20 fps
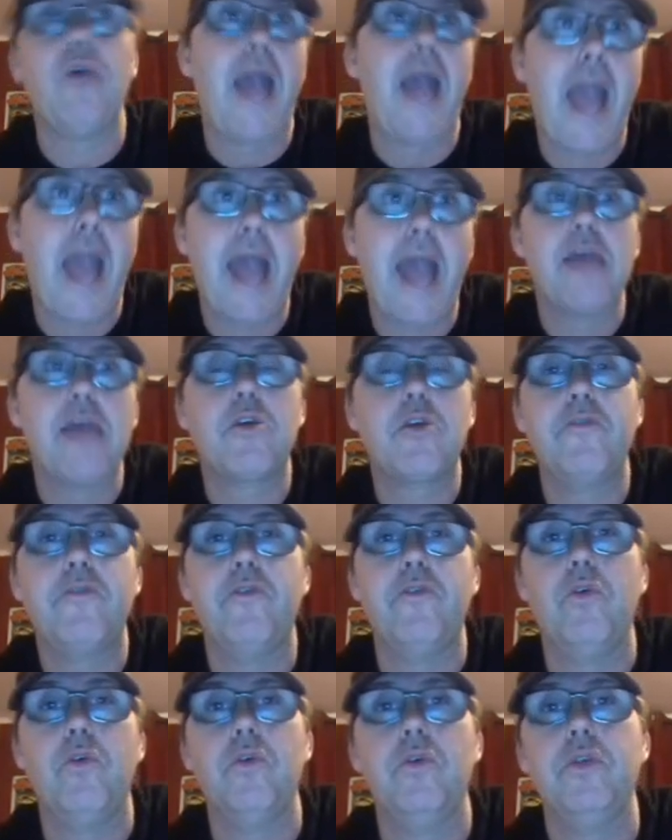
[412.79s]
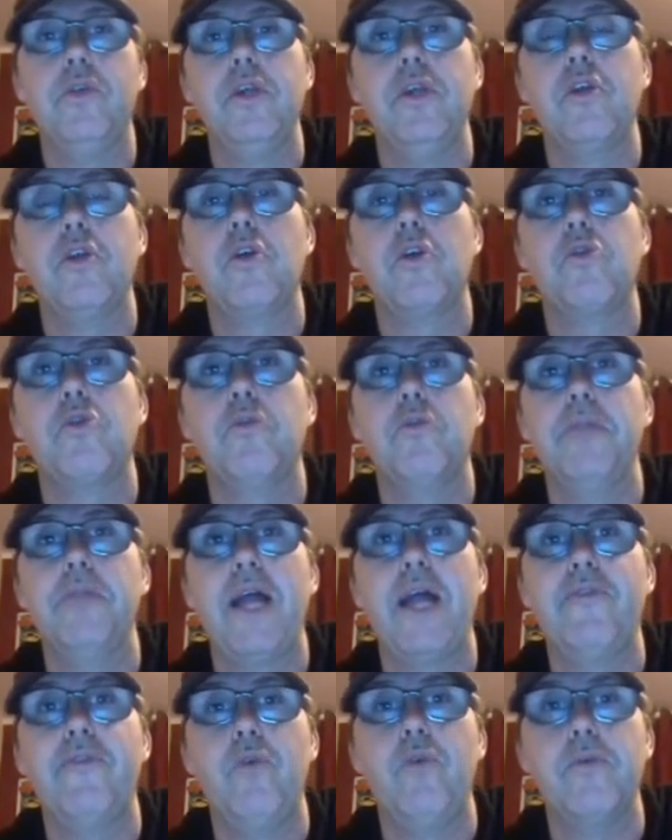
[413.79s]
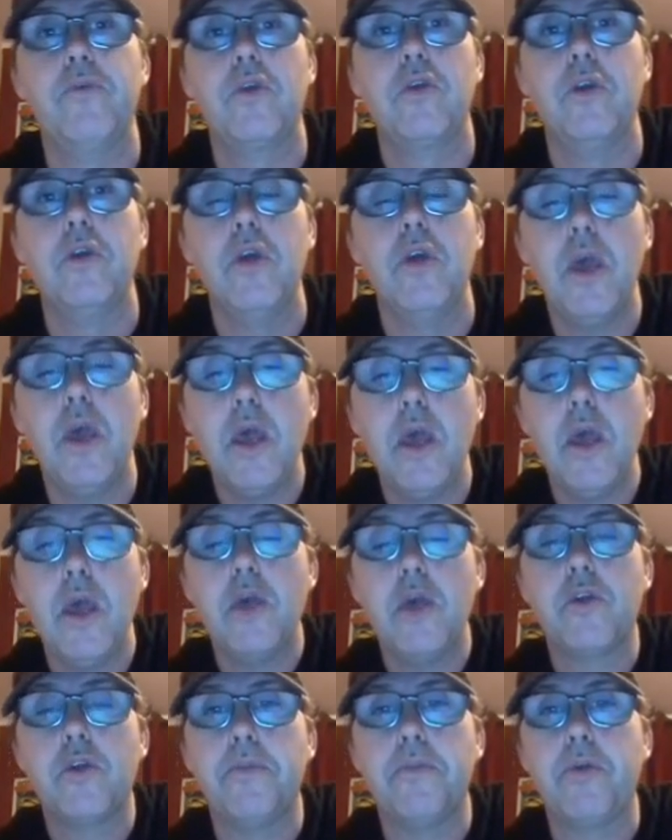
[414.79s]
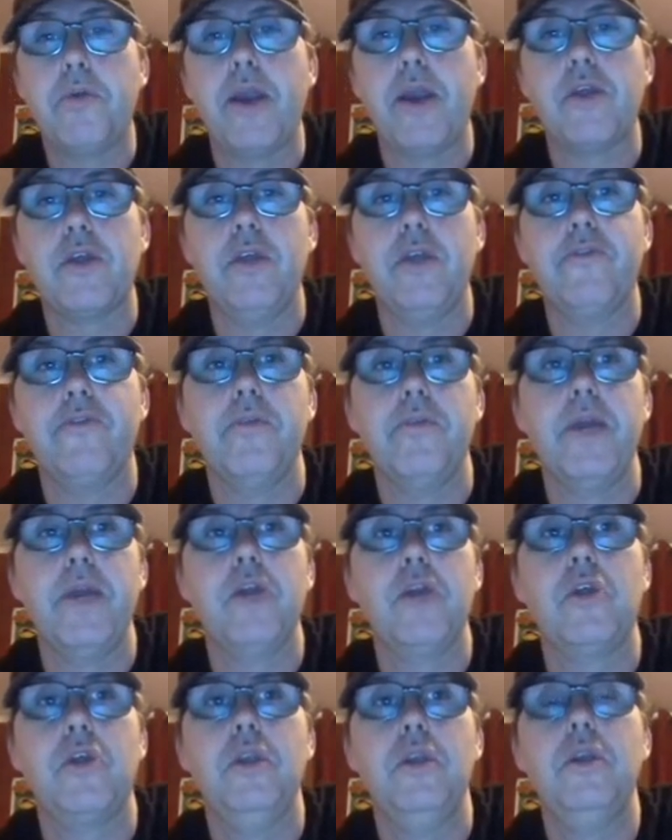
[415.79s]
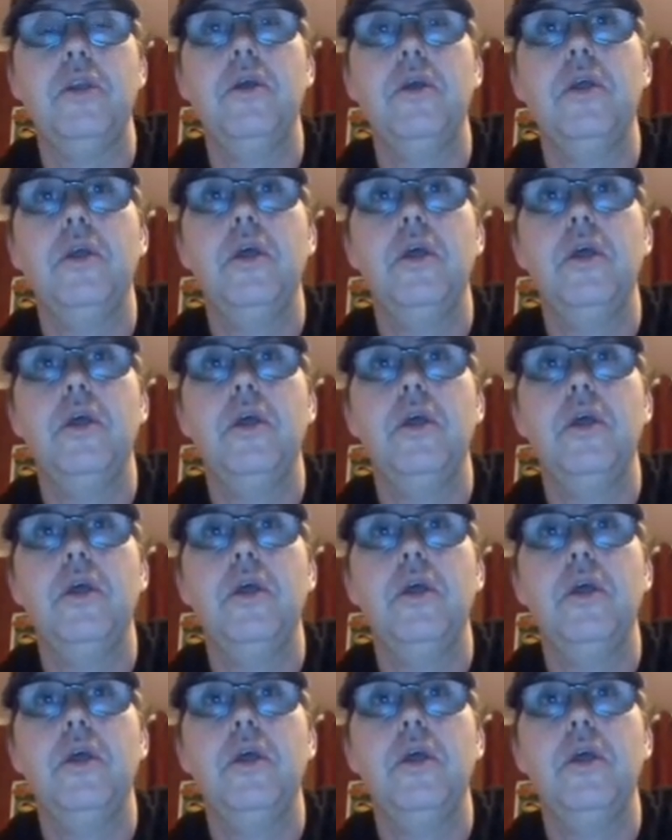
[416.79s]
ask for these social platforms to suppress information.